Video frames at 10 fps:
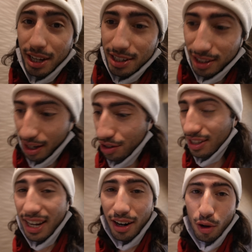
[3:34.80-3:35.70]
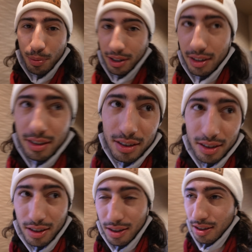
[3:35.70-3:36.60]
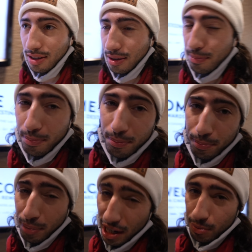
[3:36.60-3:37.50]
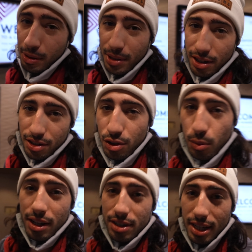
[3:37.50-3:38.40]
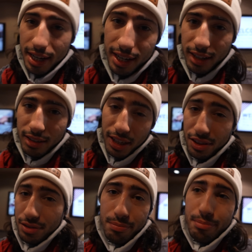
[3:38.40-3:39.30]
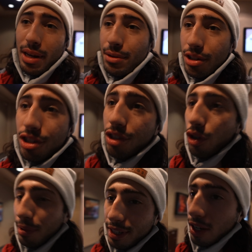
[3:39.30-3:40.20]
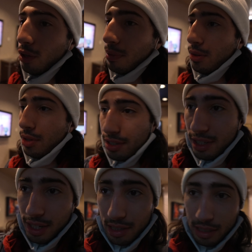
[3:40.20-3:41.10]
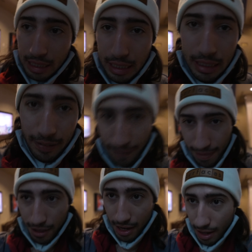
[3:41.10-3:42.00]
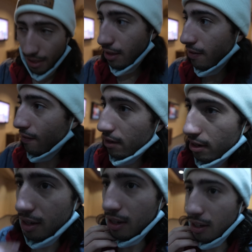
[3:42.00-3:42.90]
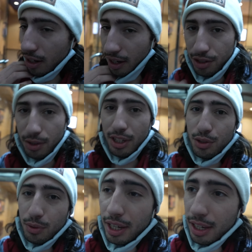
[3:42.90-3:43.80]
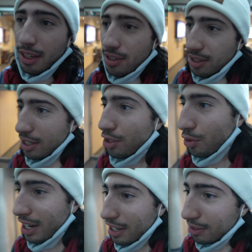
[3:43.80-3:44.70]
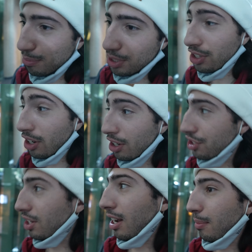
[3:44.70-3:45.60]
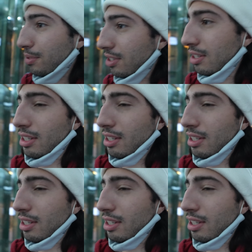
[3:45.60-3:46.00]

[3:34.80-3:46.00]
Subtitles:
nice lounge. It's not open, possibly because it's a Wednesday and maybe they're just normally not open on Wednesdays. Ugh. All right, so this way is the Grand Bazaar shops.